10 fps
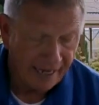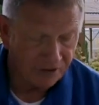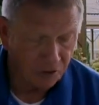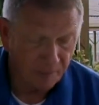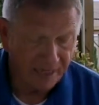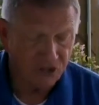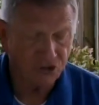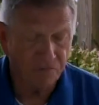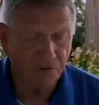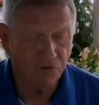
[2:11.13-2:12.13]
at the
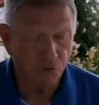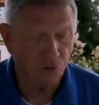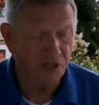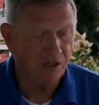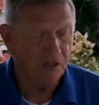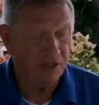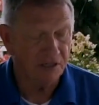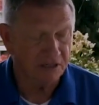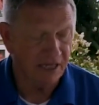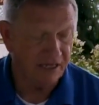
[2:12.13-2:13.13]
base of the tree.
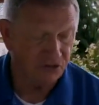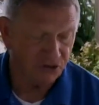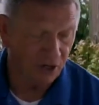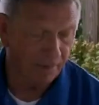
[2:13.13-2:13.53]
It takes